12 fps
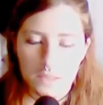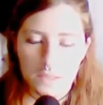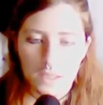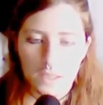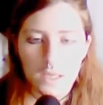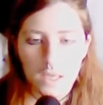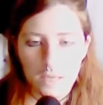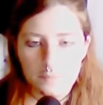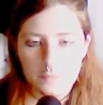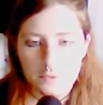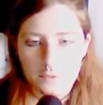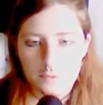He
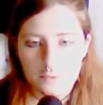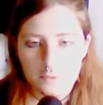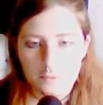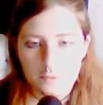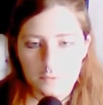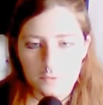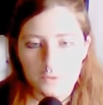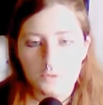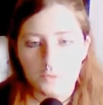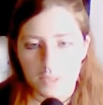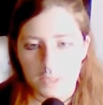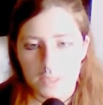kept
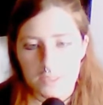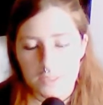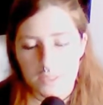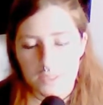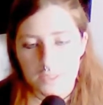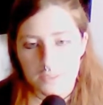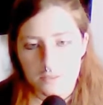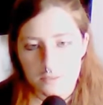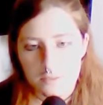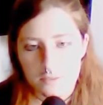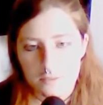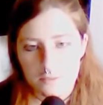doing these
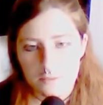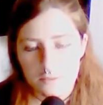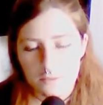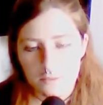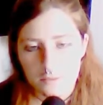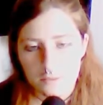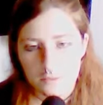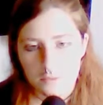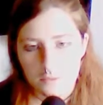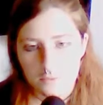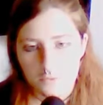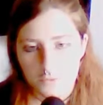things
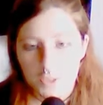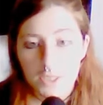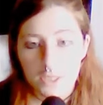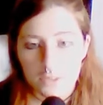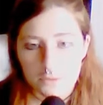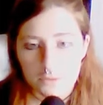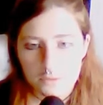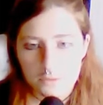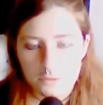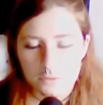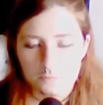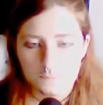for years.
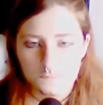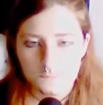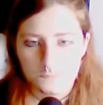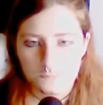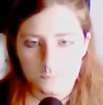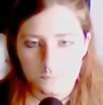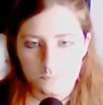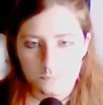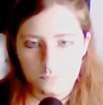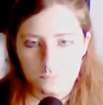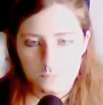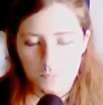
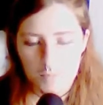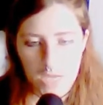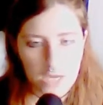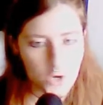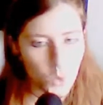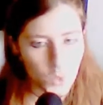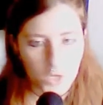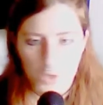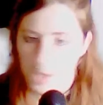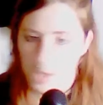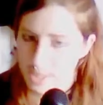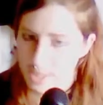And no one
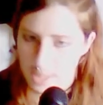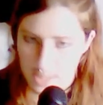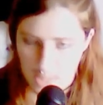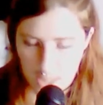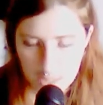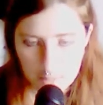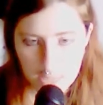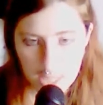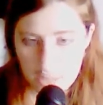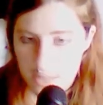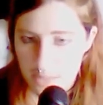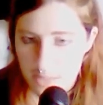heard anything
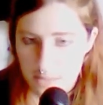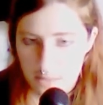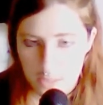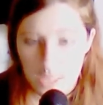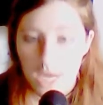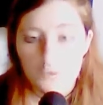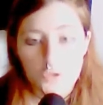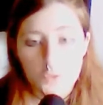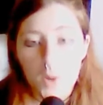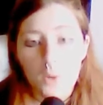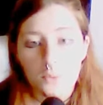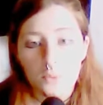because he never
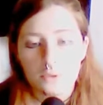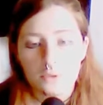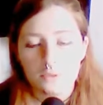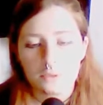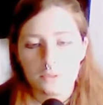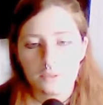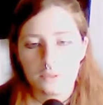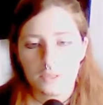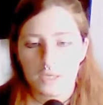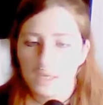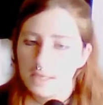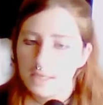spoke.
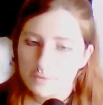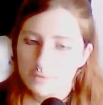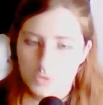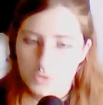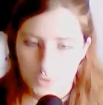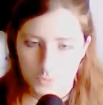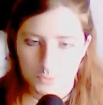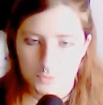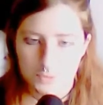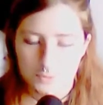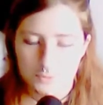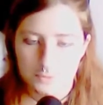He never
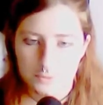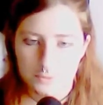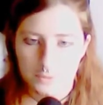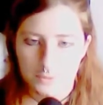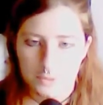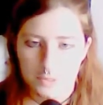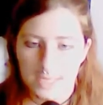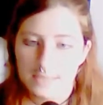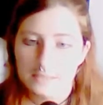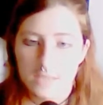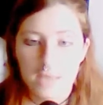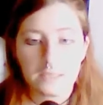told.
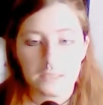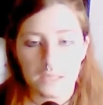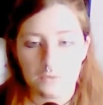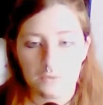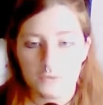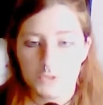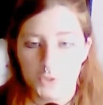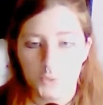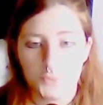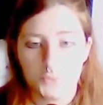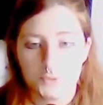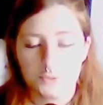And Teddy never
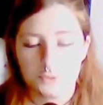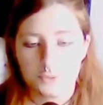told.